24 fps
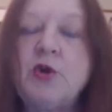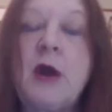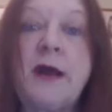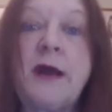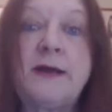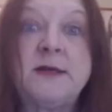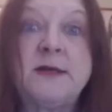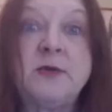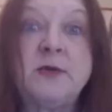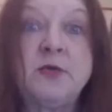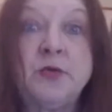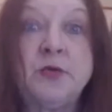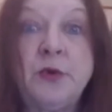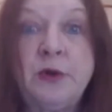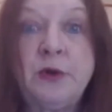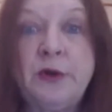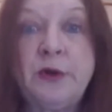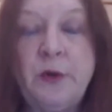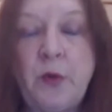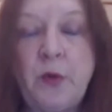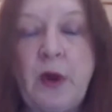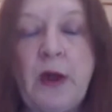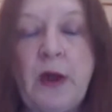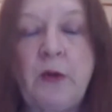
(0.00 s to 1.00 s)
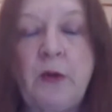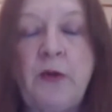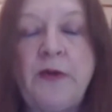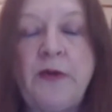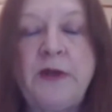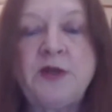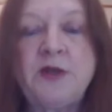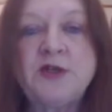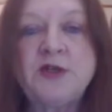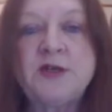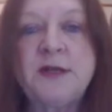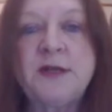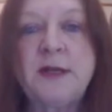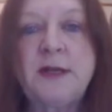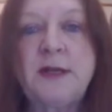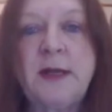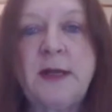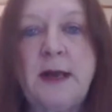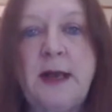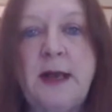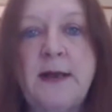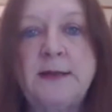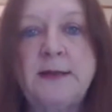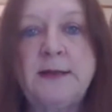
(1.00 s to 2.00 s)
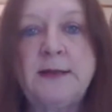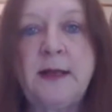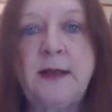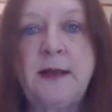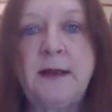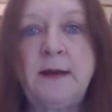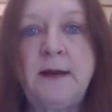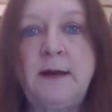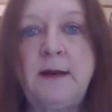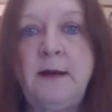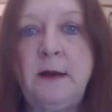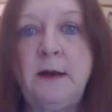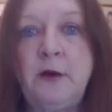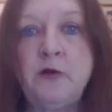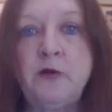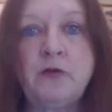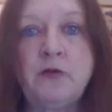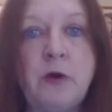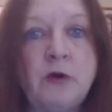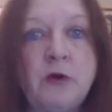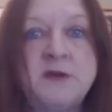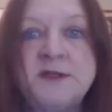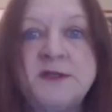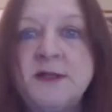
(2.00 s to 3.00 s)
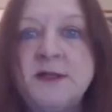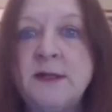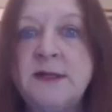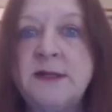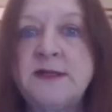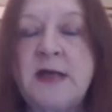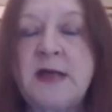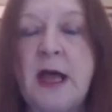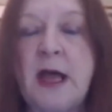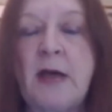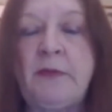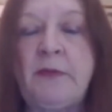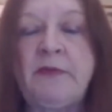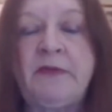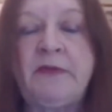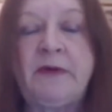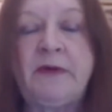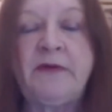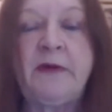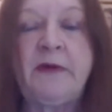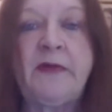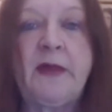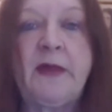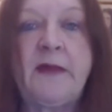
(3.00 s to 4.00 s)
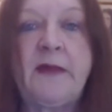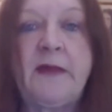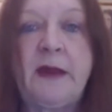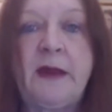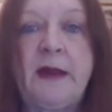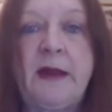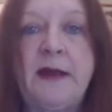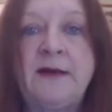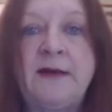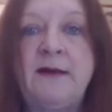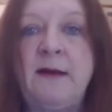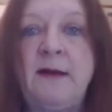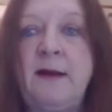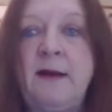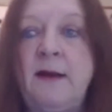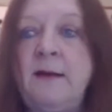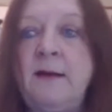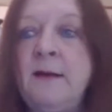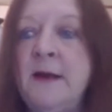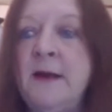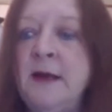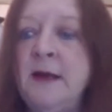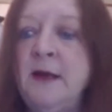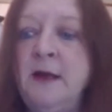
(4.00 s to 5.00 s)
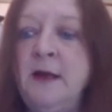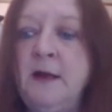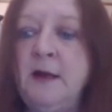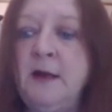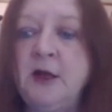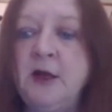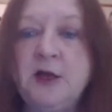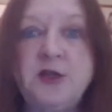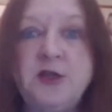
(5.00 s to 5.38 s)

Sure, I did really well with each thing that I did, you know, rose to the top of everything that I did,